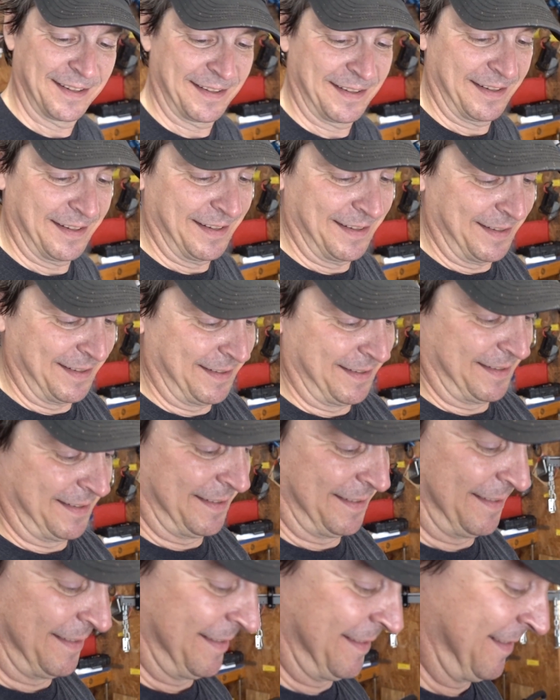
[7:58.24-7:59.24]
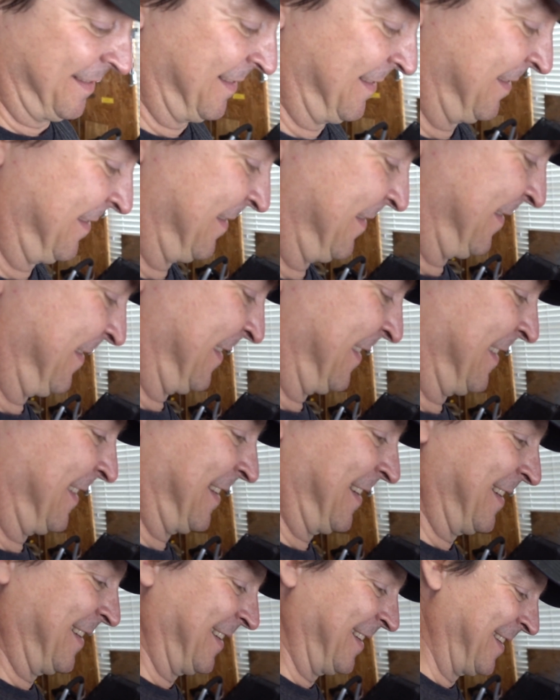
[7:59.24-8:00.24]
Oh, well, I guess I can
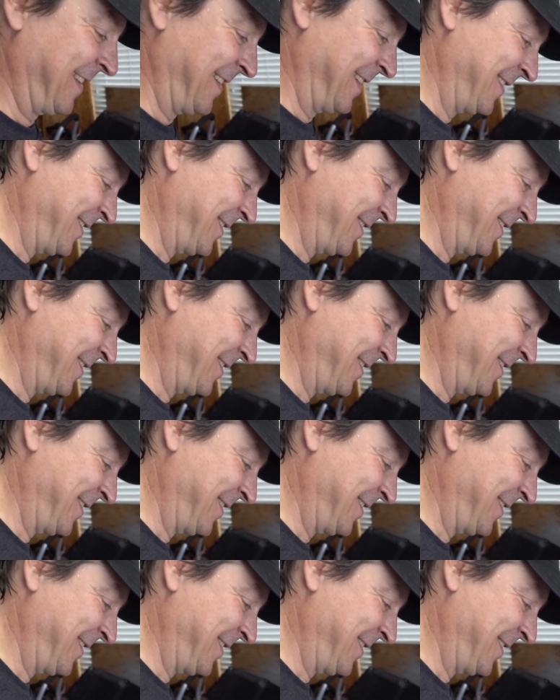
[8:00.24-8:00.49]
appreciate how you